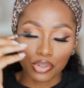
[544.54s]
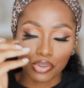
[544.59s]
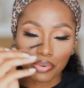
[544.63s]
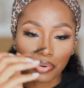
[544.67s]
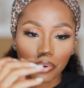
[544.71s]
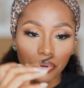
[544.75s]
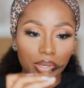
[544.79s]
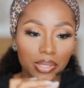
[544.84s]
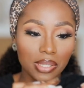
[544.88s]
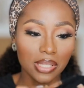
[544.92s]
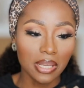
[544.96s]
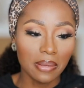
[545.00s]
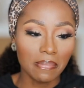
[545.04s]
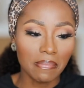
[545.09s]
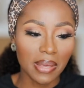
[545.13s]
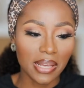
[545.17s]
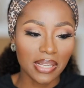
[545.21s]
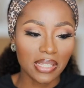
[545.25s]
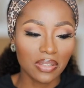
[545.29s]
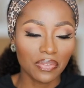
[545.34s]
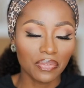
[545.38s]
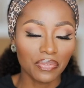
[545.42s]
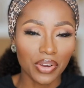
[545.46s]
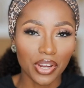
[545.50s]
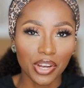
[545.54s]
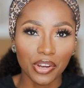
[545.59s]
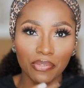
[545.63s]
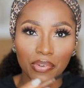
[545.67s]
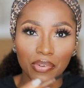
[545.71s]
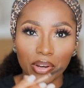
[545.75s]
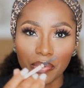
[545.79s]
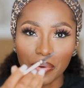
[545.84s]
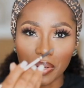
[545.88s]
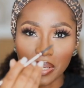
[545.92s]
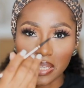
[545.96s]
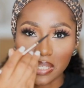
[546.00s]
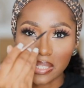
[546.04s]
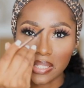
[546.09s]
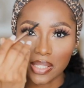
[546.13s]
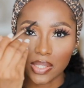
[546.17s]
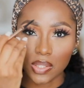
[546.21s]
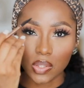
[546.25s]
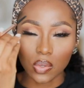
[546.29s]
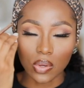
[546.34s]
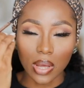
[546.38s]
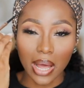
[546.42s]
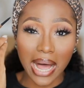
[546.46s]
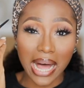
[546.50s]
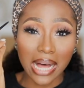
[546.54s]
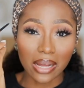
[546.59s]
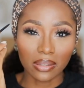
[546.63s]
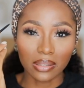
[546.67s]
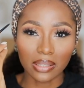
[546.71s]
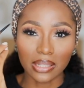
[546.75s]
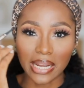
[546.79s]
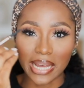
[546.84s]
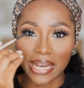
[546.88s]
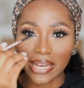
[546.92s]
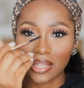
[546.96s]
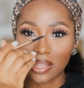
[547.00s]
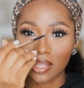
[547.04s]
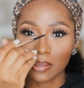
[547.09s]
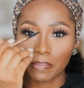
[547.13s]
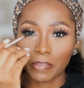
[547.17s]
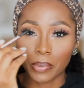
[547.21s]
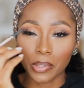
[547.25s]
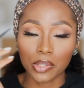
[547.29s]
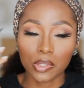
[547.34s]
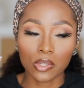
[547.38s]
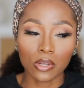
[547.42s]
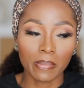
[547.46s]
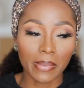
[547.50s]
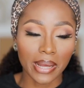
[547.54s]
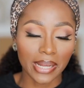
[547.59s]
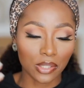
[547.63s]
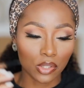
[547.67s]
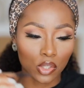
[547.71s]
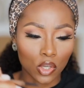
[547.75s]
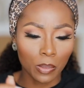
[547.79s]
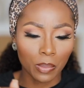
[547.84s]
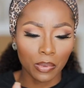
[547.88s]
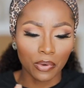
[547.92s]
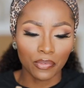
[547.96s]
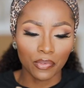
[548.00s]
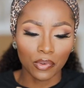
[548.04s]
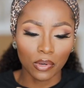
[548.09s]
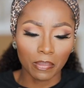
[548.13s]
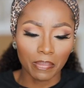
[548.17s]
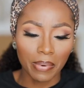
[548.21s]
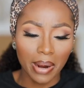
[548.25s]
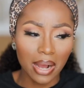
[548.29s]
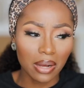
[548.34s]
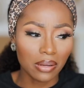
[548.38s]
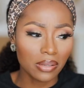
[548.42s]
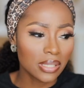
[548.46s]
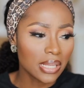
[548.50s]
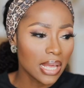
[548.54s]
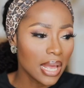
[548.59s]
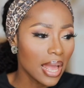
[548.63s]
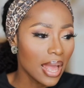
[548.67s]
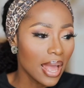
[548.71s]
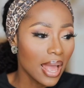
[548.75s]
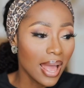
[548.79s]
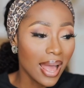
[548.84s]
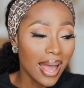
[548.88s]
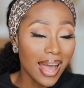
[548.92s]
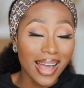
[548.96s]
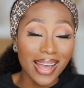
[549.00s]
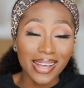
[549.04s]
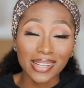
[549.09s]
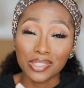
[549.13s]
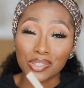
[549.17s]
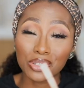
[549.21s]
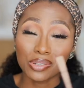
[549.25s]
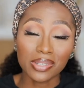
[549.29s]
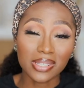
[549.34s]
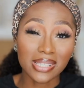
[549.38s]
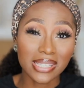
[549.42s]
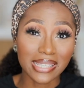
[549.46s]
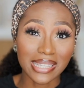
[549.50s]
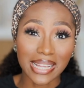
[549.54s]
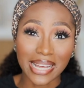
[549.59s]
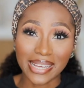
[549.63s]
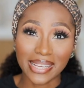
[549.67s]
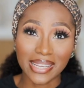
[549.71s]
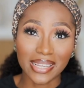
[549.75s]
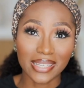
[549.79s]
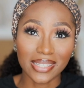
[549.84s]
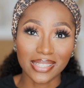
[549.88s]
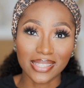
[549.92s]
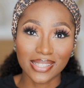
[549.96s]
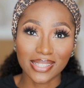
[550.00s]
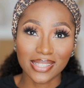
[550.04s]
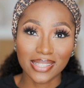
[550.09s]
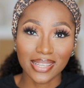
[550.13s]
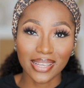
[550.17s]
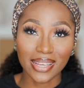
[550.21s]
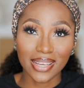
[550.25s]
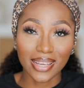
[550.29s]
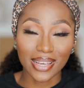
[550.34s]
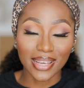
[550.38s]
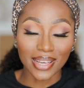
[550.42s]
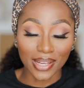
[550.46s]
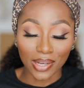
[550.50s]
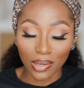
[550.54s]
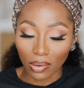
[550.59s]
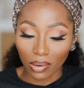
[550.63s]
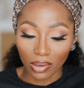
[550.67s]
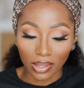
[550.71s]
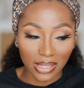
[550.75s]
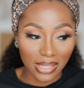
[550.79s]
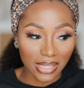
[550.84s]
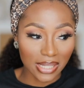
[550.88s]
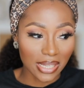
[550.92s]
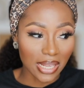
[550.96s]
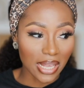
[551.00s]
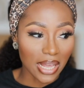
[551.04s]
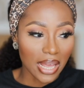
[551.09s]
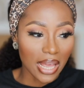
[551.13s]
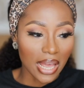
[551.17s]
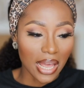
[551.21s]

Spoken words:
strokes. It makes it very, very easy to outline the bottom and top of your brows. I just like it a lot.